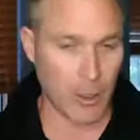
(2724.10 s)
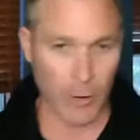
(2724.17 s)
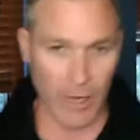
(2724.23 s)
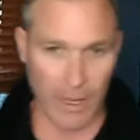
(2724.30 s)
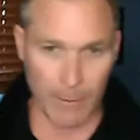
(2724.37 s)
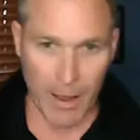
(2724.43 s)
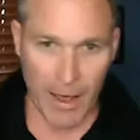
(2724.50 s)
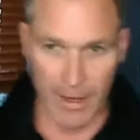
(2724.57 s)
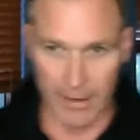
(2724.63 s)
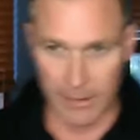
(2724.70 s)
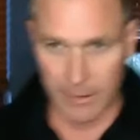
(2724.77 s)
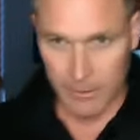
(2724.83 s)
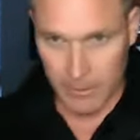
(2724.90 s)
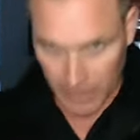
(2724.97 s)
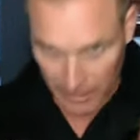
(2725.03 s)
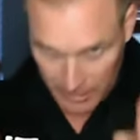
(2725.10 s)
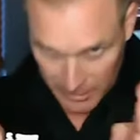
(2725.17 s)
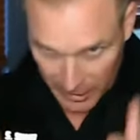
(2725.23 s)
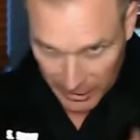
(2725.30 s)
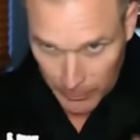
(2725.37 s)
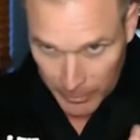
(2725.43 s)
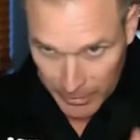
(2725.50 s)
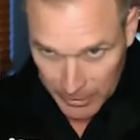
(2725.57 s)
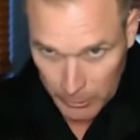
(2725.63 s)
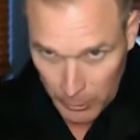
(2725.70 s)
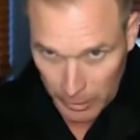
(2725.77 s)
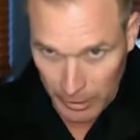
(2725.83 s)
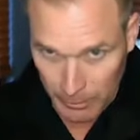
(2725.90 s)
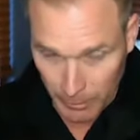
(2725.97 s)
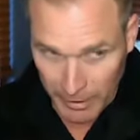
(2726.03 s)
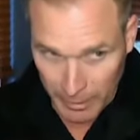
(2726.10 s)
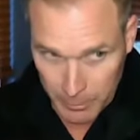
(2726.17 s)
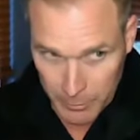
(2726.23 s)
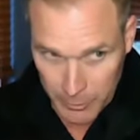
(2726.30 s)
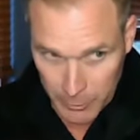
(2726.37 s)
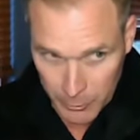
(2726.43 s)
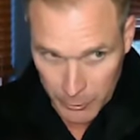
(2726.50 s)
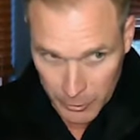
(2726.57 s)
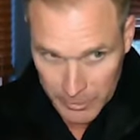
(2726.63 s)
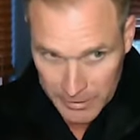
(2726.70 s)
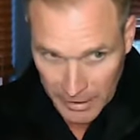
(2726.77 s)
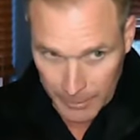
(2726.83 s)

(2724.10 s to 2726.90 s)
you know, am I continuing to look at my computer,